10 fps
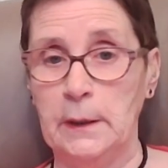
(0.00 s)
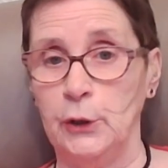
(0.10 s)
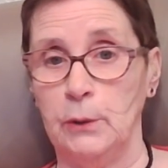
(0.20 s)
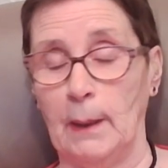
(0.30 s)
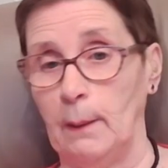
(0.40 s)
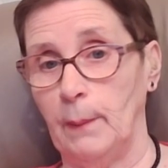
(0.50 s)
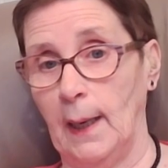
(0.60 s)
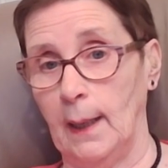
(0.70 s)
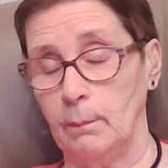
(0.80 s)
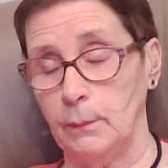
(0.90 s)
you might
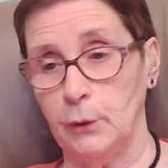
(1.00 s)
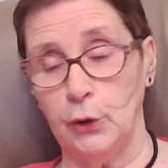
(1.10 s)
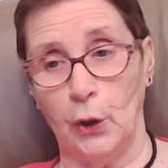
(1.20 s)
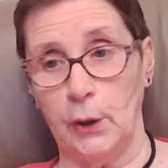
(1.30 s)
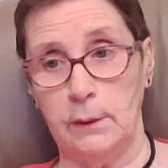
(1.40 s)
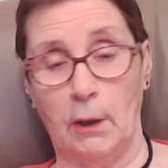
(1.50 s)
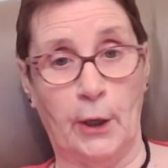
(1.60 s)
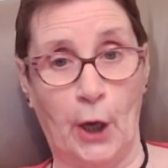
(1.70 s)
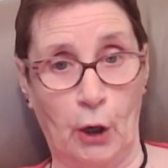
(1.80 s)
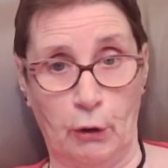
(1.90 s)
perhaps join an
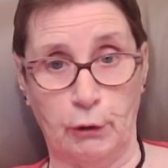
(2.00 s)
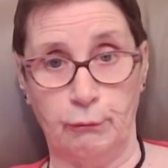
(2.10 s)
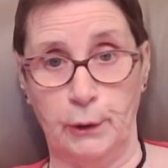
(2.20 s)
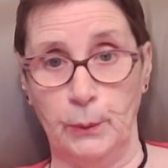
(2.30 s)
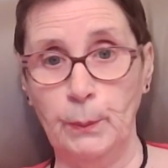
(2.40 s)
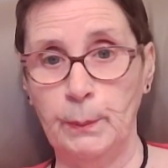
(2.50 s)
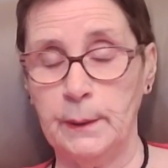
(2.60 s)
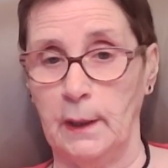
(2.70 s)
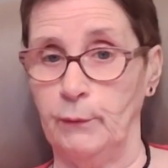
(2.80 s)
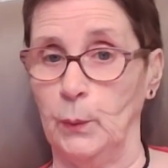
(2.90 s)
art group
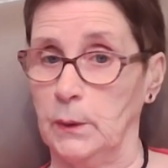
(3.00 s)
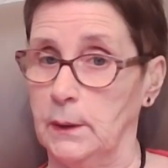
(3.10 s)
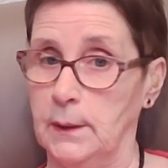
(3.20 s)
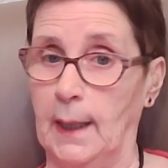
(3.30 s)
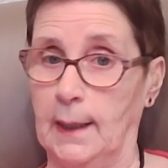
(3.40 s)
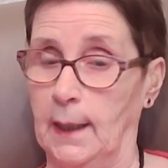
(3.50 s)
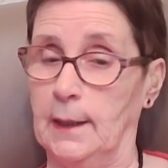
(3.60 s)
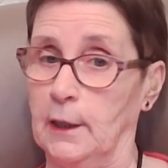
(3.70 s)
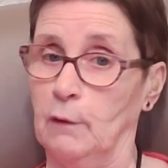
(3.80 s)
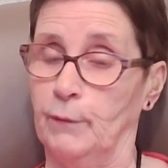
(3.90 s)
if you want to take it a
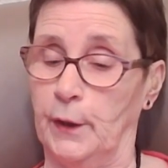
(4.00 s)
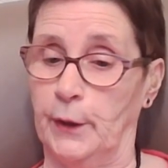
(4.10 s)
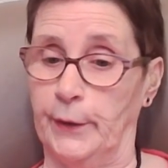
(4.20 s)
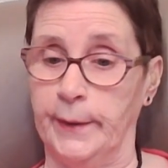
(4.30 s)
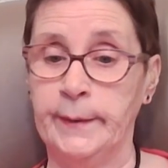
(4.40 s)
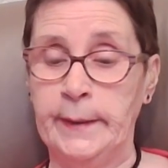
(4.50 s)
little further,